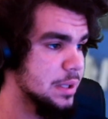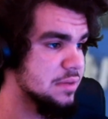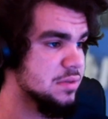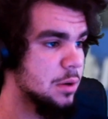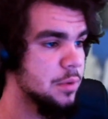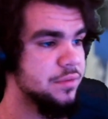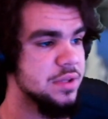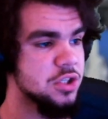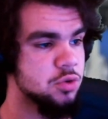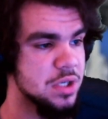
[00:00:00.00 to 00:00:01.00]
leaves. However, if
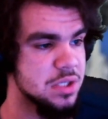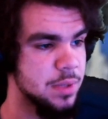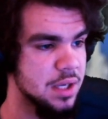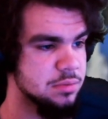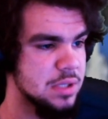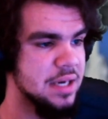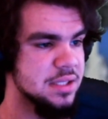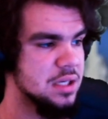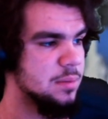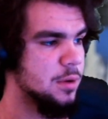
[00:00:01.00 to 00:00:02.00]
the situation becomes
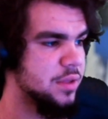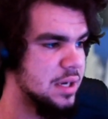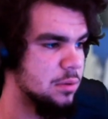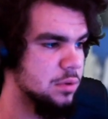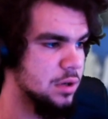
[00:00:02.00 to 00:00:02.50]
unattainable, then he will